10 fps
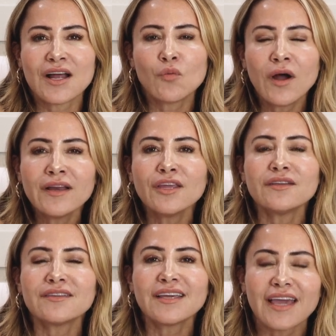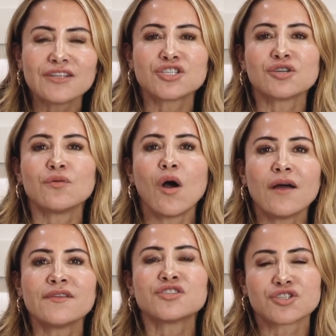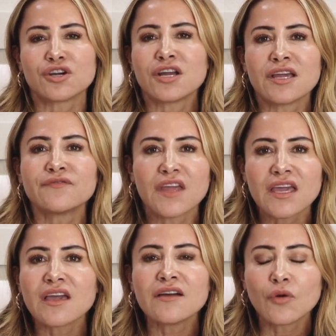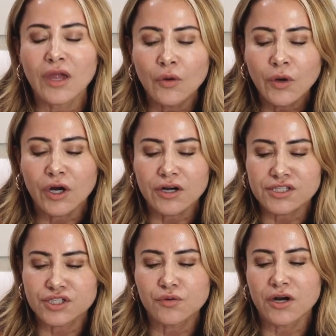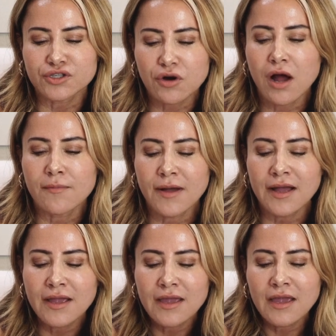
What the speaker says: And I want you to get you on this journey of thinking in regards to our trauma.